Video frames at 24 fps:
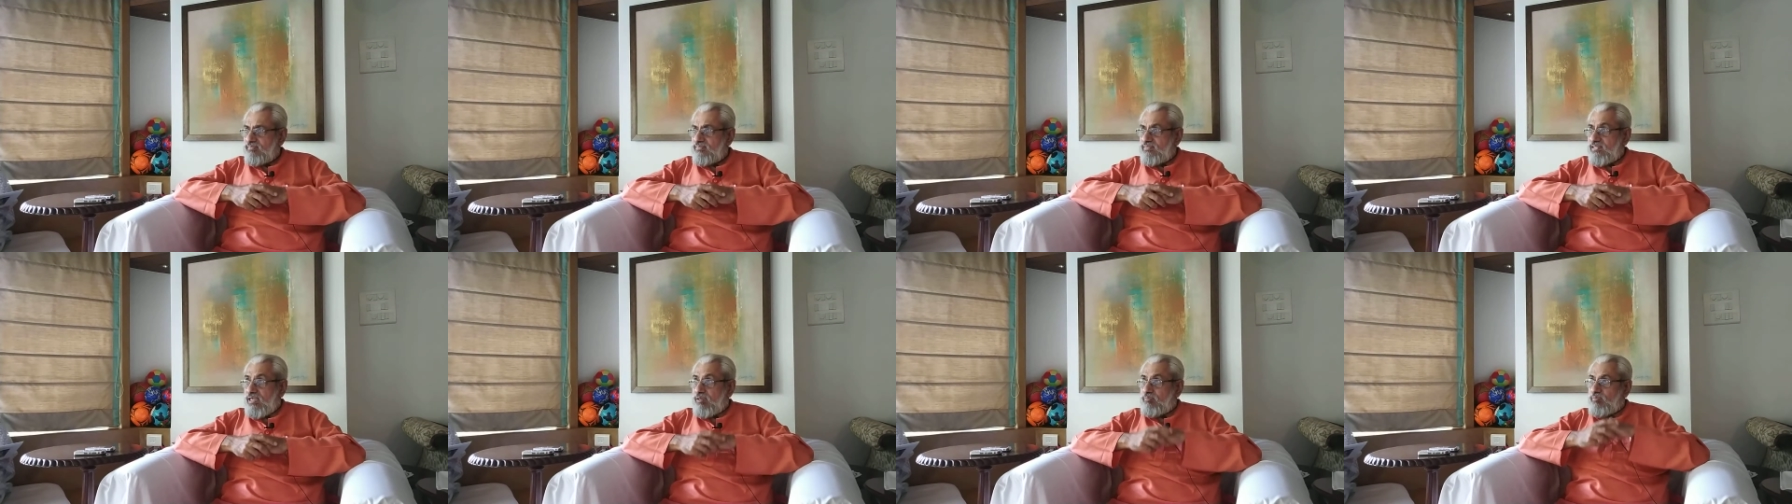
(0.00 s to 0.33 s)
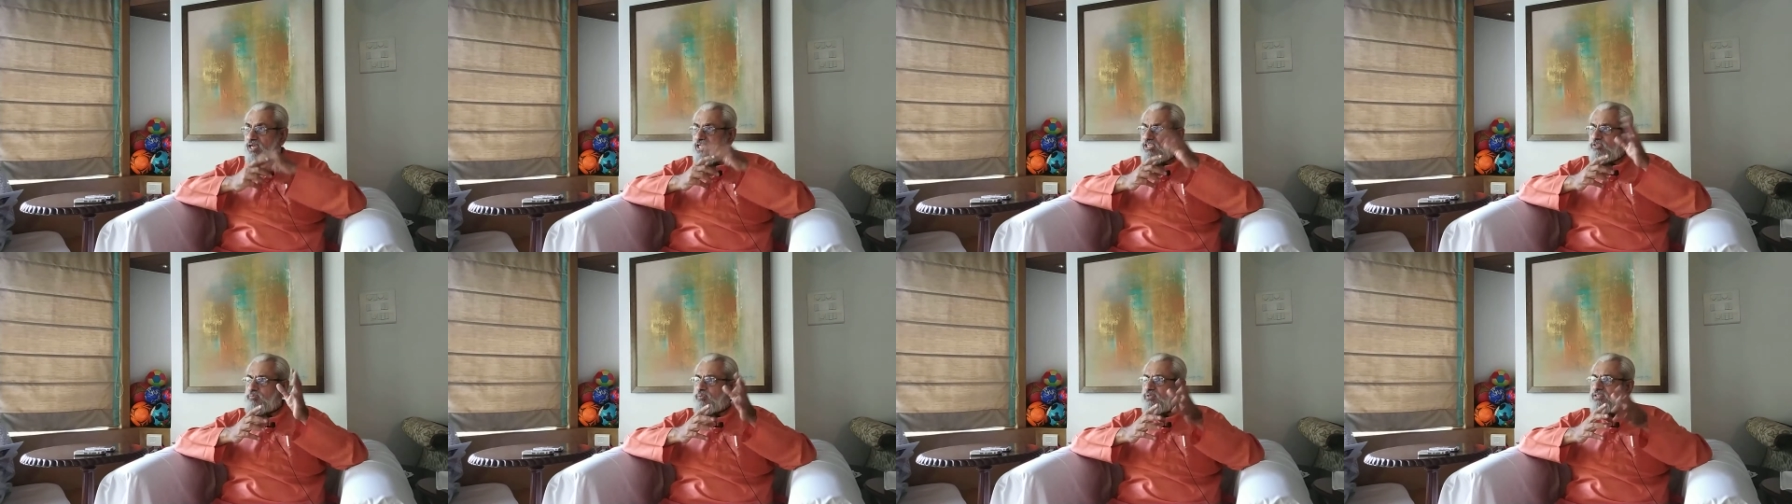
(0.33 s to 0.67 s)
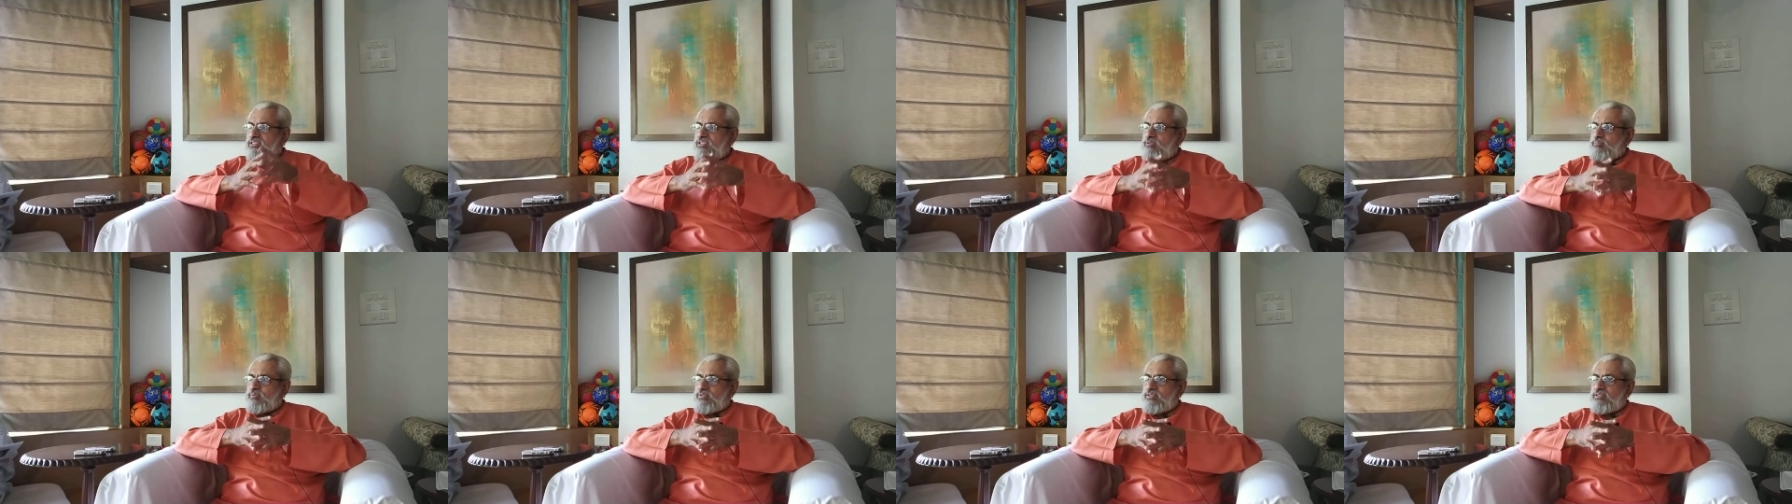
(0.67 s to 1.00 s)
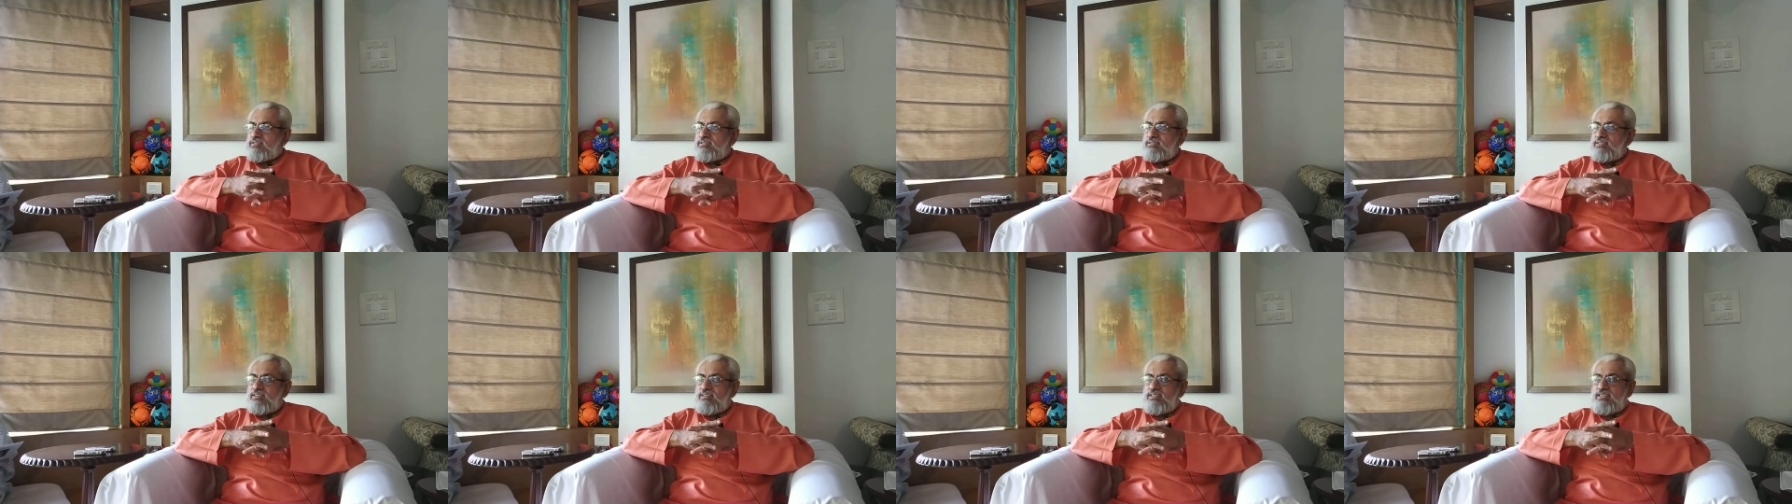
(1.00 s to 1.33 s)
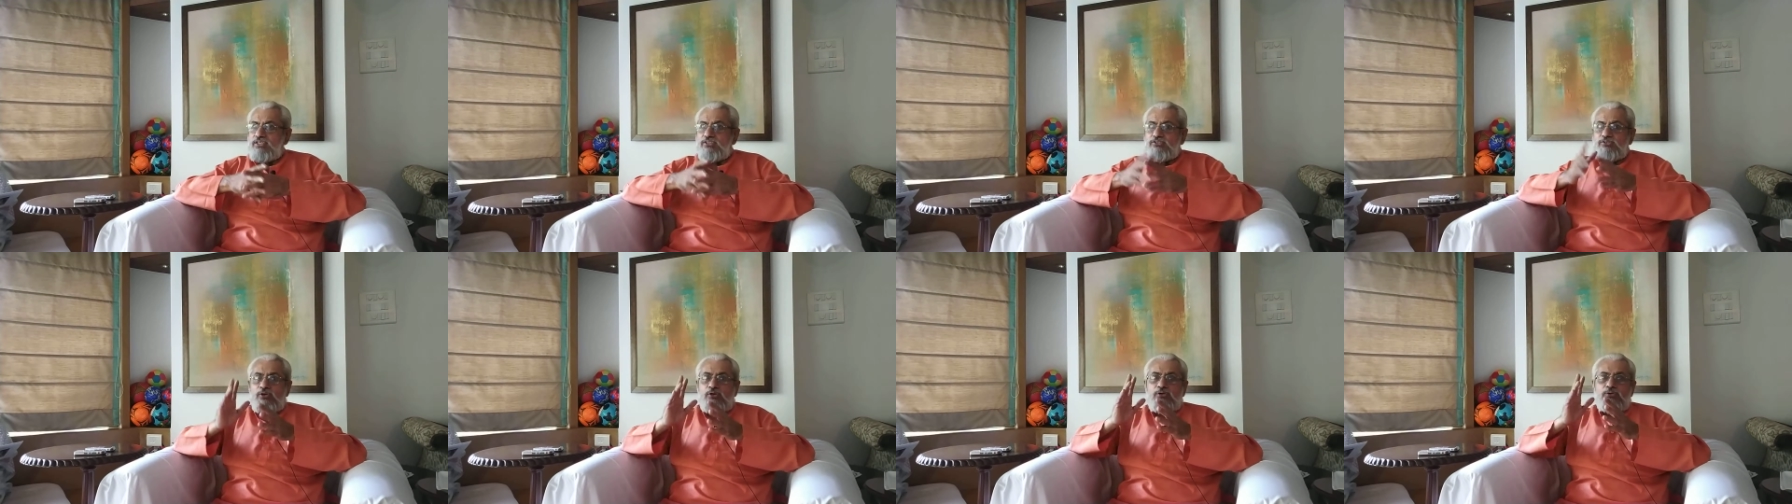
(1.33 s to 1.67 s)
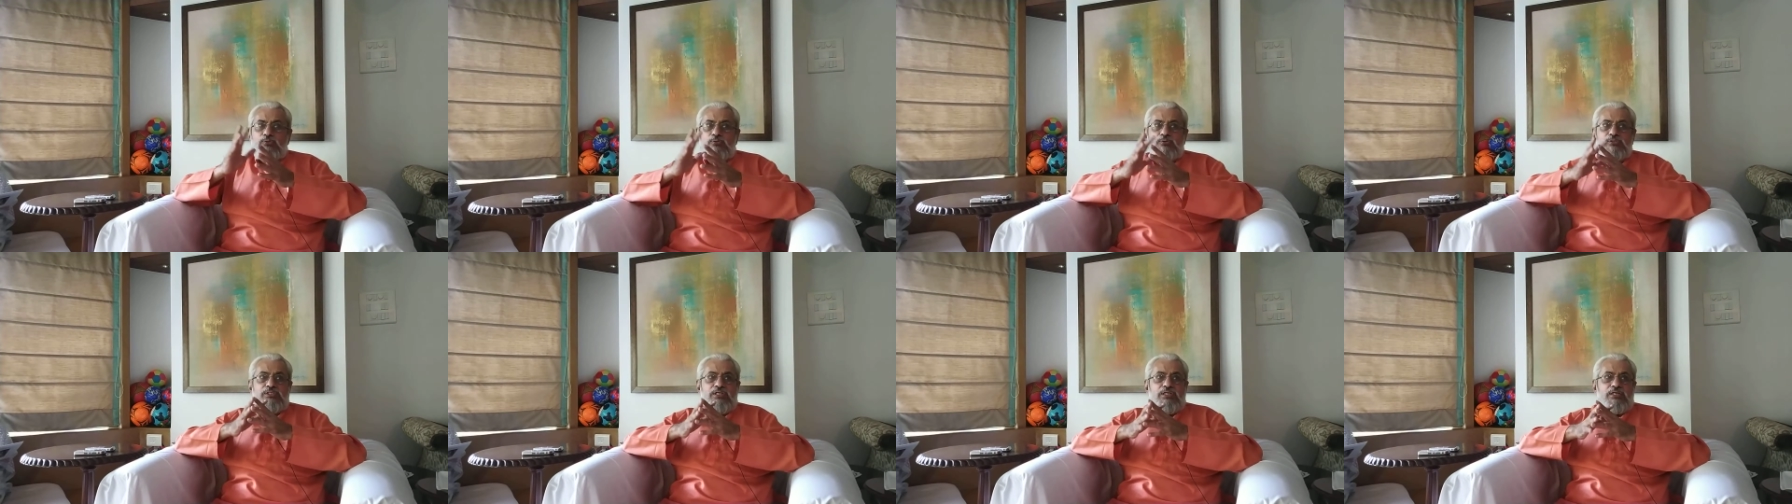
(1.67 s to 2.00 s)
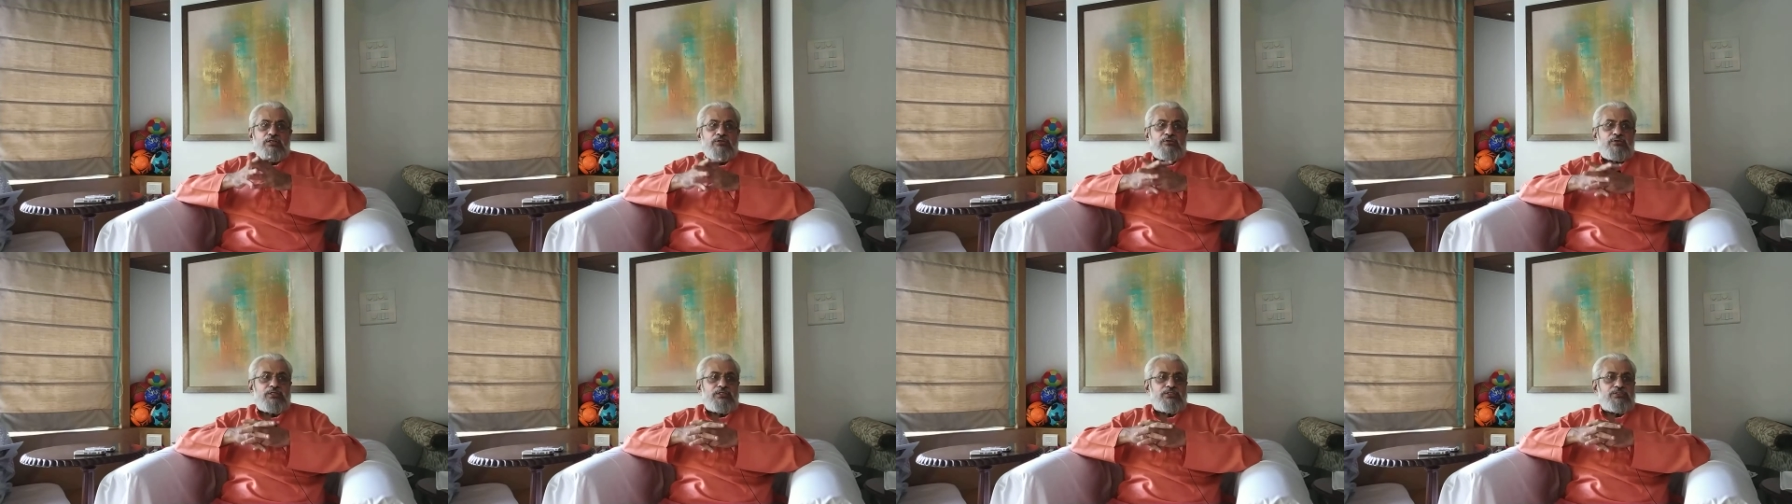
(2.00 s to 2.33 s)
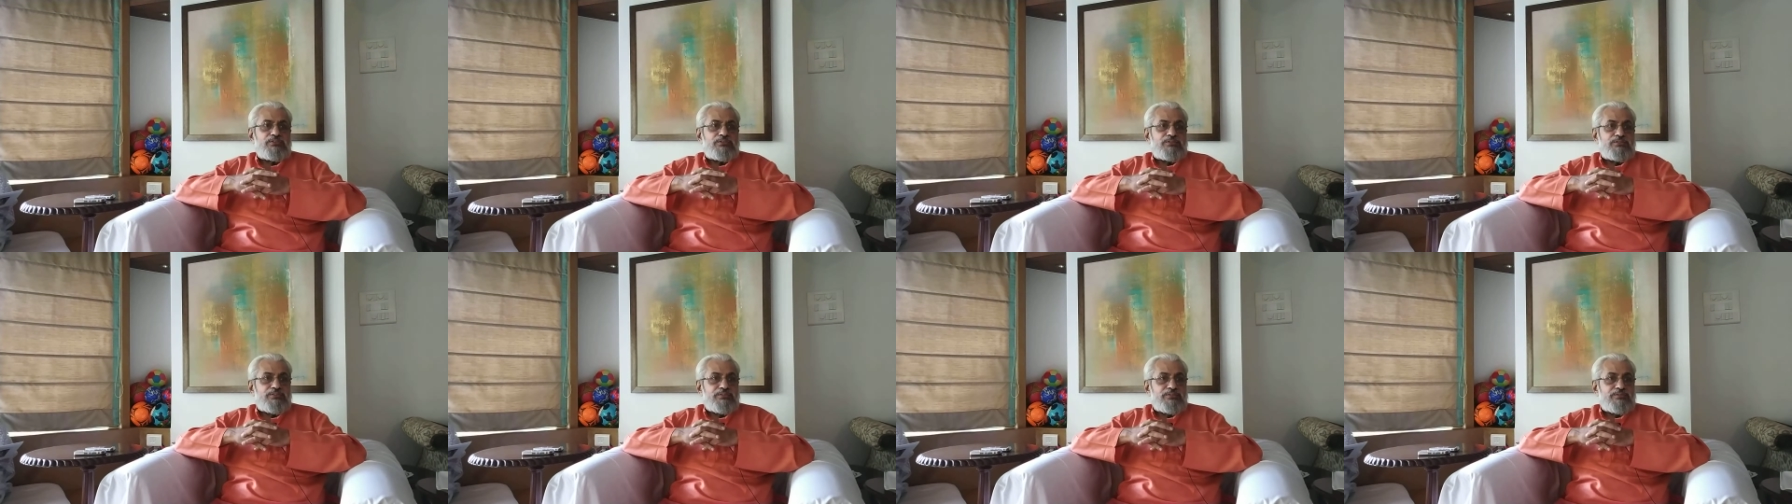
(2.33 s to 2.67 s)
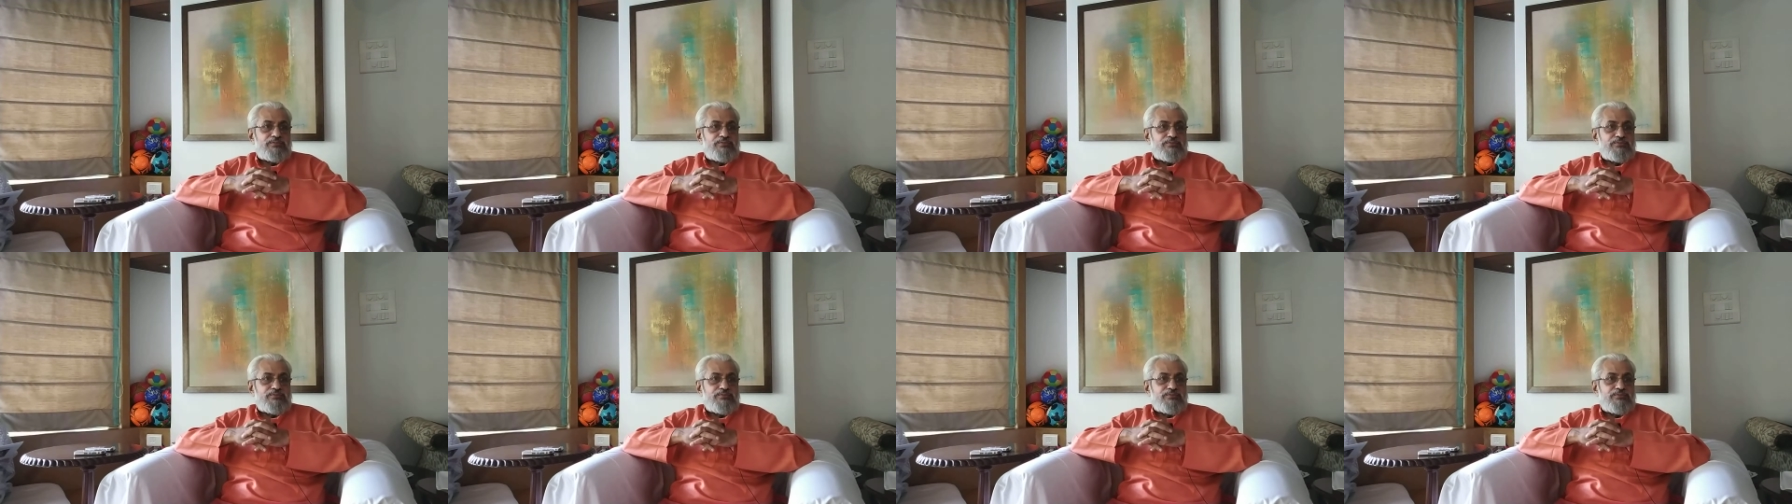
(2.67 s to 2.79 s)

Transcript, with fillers: Dharma is principles. It is not rules and regulations.